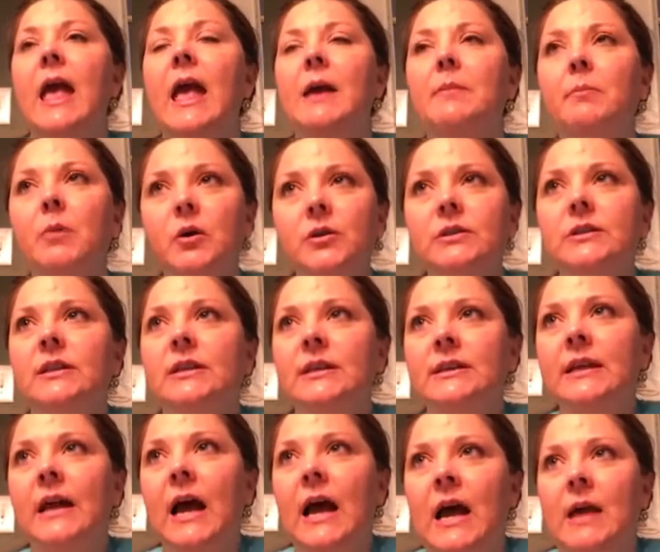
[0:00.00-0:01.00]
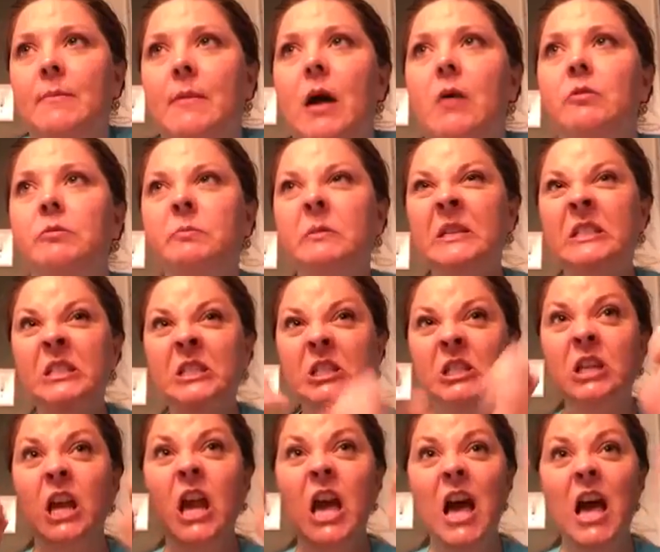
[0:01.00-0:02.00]
And most of the time, I would be,
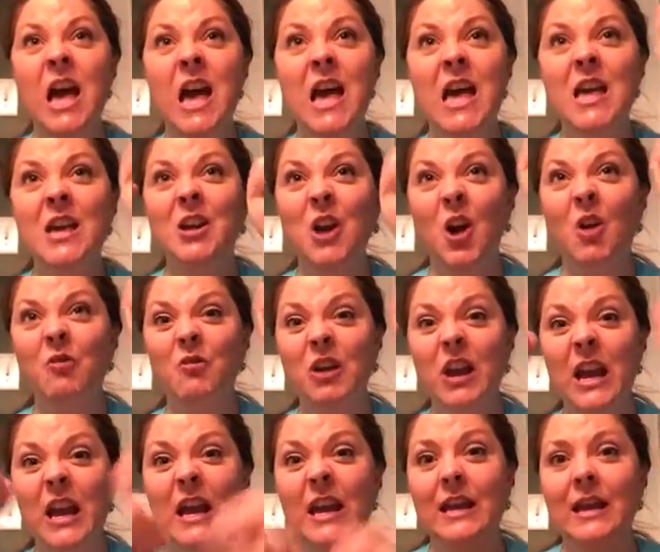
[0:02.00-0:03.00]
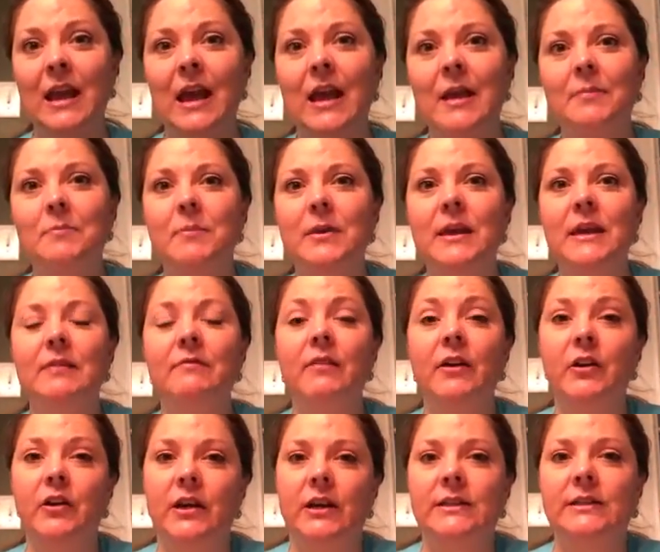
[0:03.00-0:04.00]
yay, go read, and be
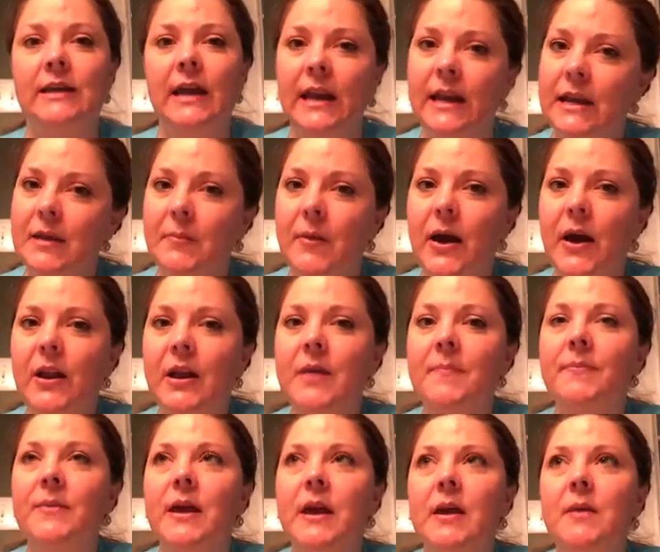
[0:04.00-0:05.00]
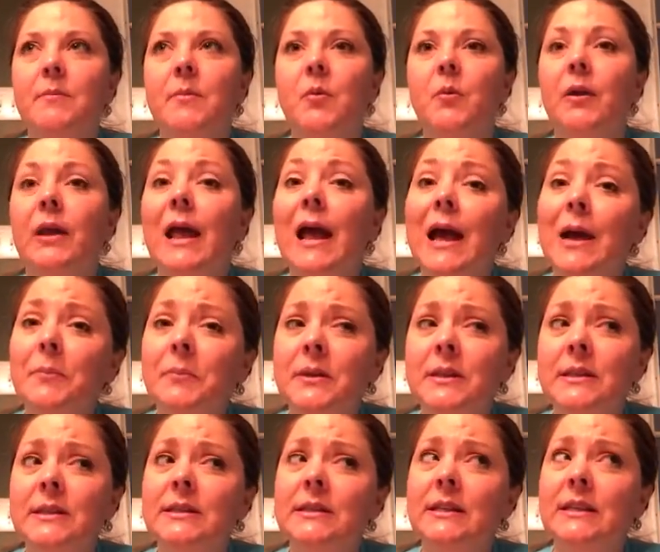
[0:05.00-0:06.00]
very excited about it. But what
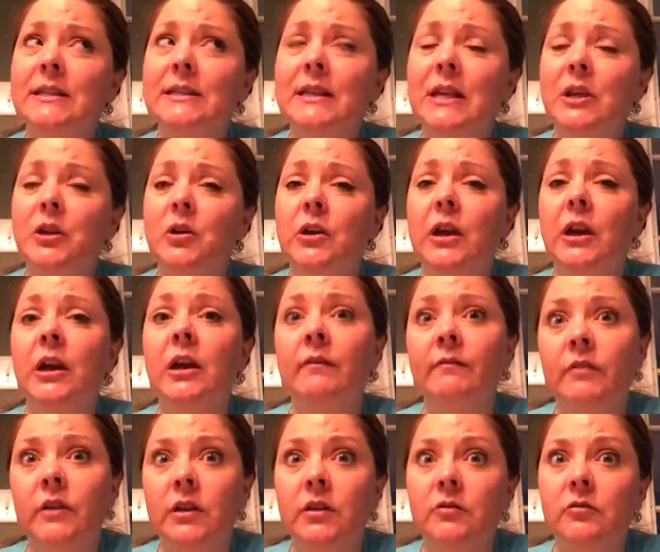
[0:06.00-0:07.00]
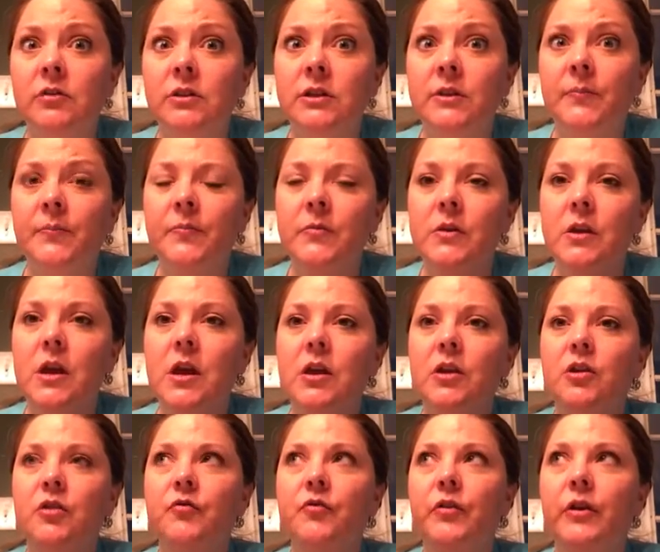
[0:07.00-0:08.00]
happens is that you get confused.
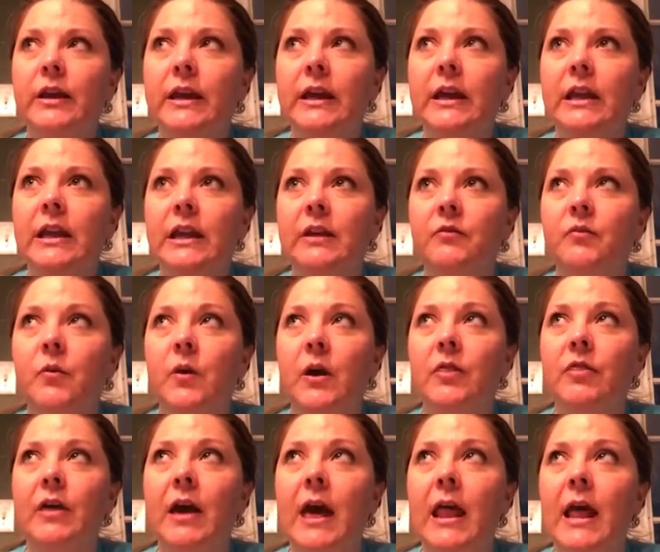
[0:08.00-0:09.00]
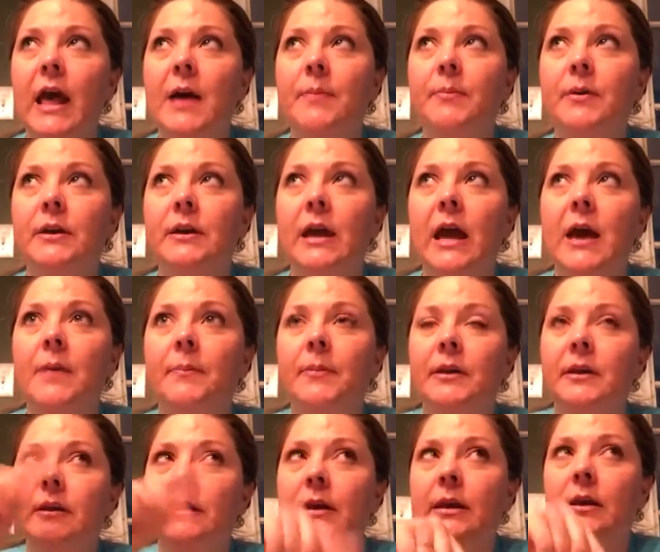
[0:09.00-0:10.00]
You forget if what that happened
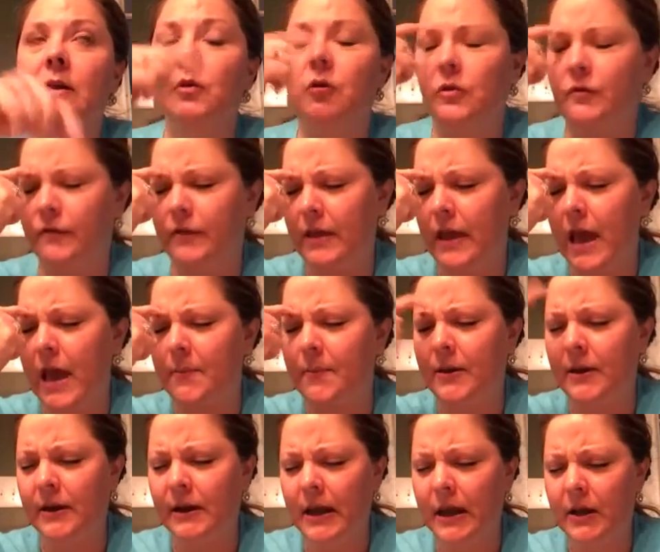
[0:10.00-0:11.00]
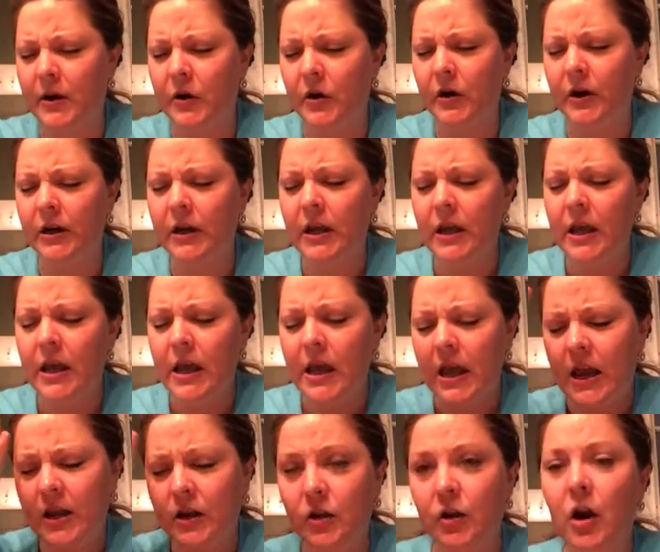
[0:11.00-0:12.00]
then, or if it happened later,
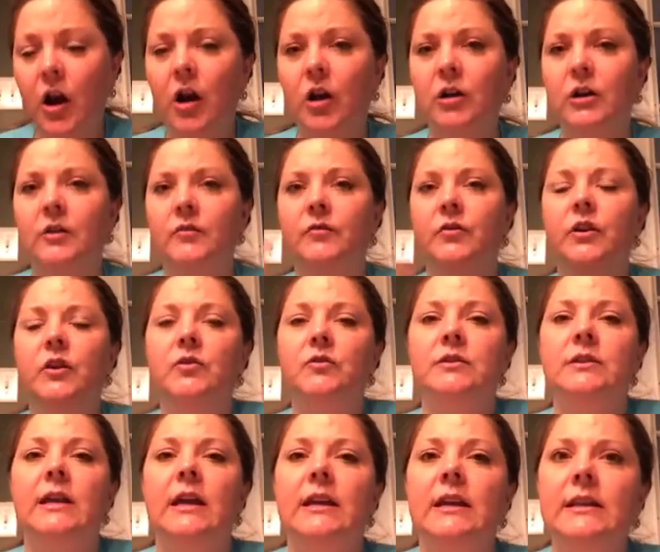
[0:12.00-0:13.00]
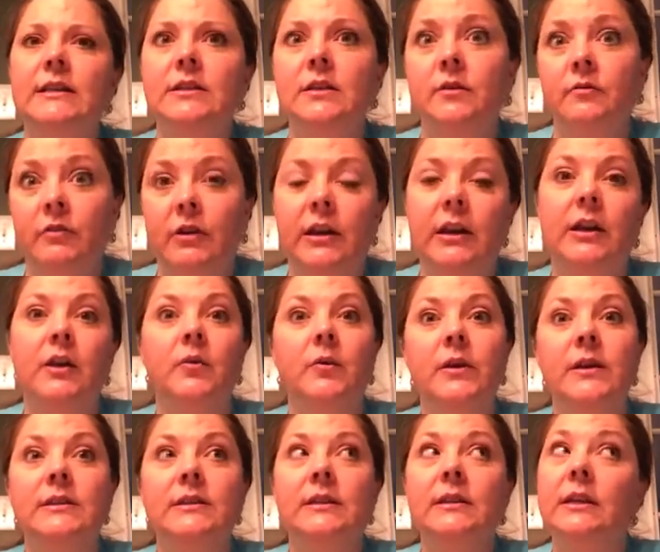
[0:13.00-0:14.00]
and you're all confused, and it's a reading
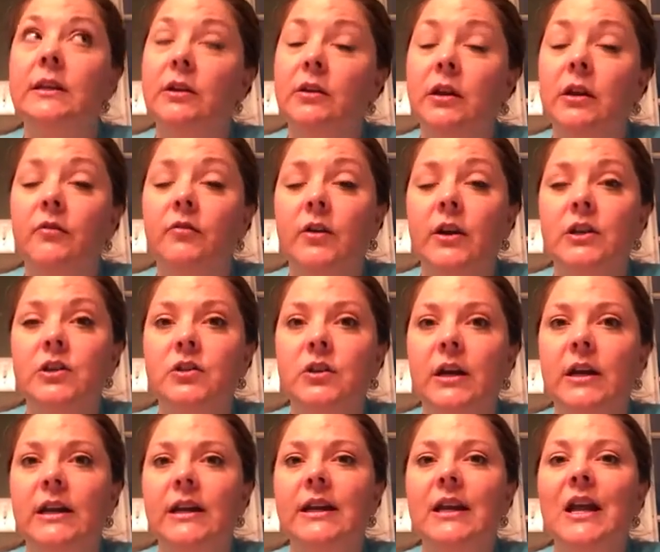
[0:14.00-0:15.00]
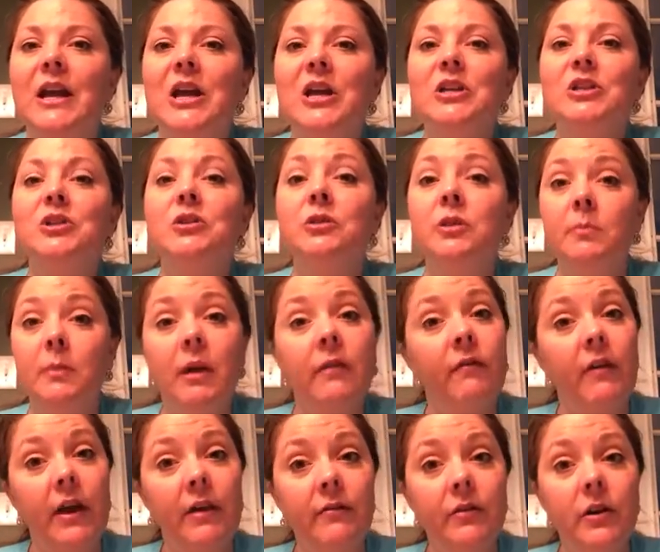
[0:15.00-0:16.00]
quiz, and then you get frustrated. So do me a
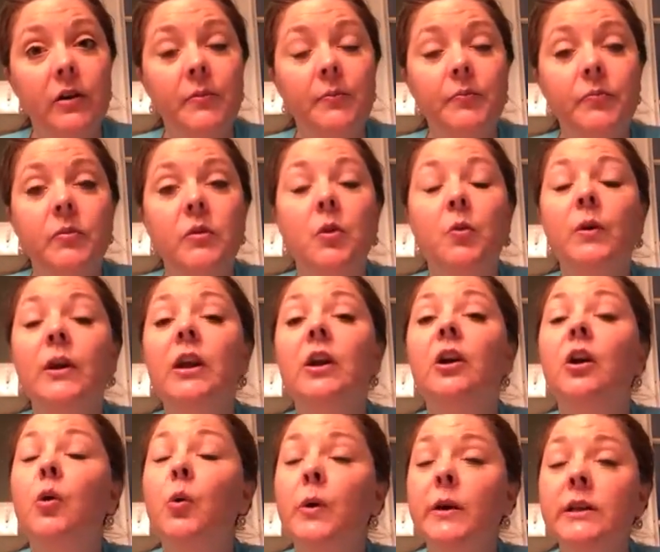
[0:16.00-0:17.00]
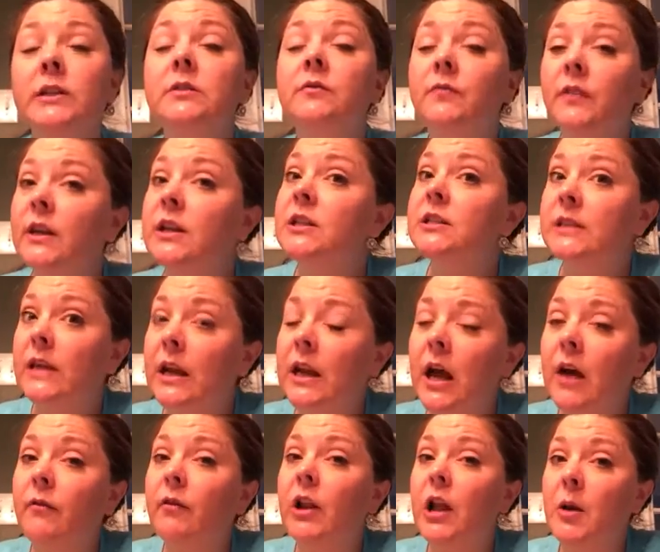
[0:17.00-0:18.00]
favor. We are going to finish that
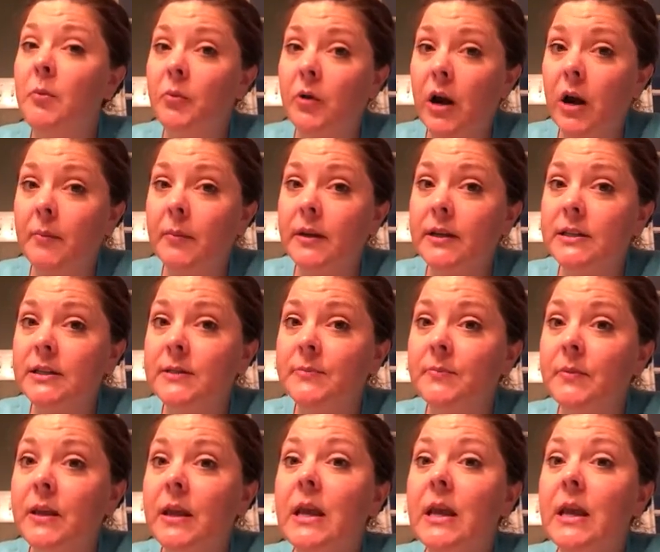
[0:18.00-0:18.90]
novel, I promise.